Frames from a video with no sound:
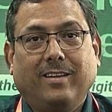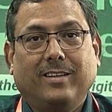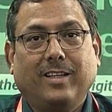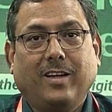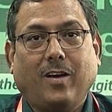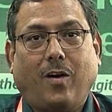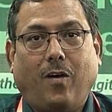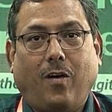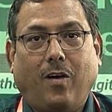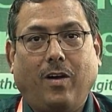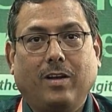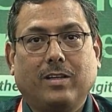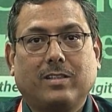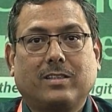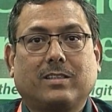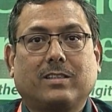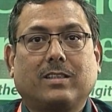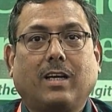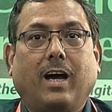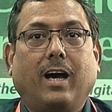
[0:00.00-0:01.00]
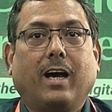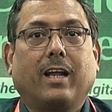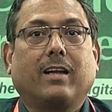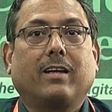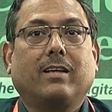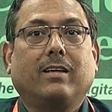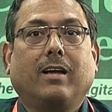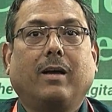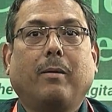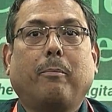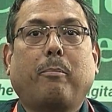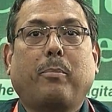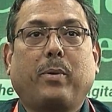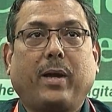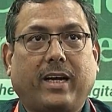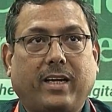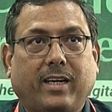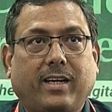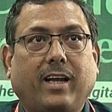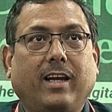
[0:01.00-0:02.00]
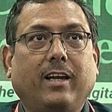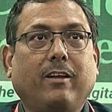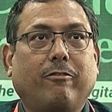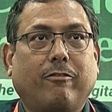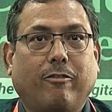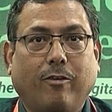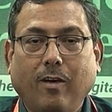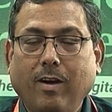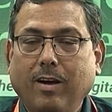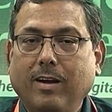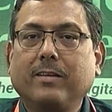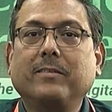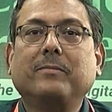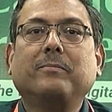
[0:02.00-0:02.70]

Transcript: the halls are practically full,